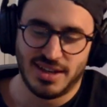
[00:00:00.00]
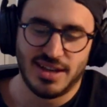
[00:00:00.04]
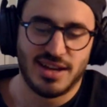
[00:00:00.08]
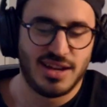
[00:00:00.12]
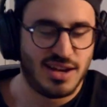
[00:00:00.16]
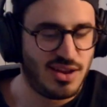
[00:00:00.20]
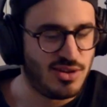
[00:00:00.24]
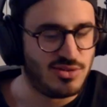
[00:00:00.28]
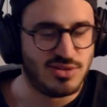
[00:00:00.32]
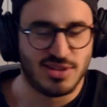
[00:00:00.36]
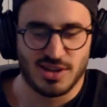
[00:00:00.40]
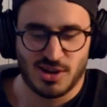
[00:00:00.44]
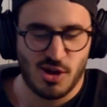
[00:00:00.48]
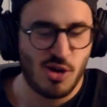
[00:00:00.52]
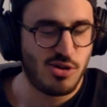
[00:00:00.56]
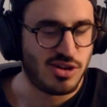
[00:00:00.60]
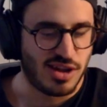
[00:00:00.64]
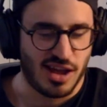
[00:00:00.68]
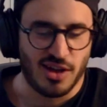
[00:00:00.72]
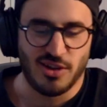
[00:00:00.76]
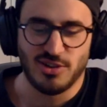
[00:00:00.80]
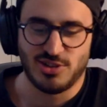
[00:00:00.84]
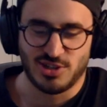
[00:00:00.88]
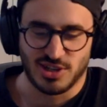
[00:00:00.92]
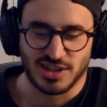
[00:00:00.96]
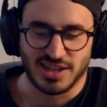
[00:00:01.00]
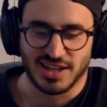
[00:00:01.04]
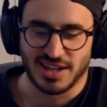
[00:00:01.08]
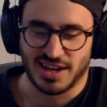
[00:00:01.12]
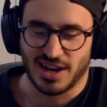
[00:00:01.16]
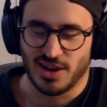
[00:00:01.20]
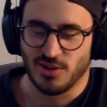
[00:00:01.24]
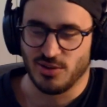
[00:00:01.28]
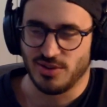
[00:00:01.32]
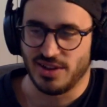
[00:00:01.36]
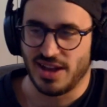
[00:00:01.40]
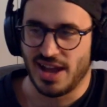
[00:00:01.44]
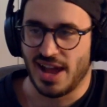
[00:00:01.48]
I was like, okay, I'll check it
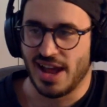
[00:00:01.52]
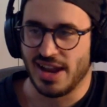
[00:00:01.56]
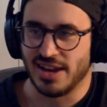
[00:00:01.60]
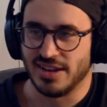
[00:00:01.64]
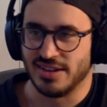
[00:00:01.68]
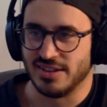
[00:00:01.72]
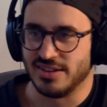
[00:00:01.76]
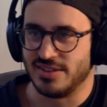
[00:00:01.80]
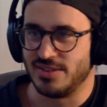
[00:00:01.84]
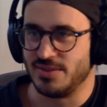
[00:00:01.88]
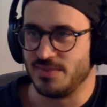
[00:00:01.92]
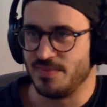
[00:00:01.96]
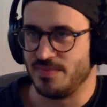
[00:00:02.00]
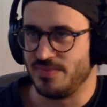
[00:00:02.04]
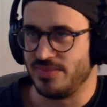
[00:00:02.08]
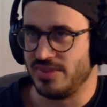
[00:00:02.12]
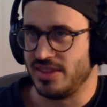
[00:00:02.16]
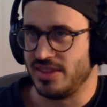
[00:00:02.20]
out. And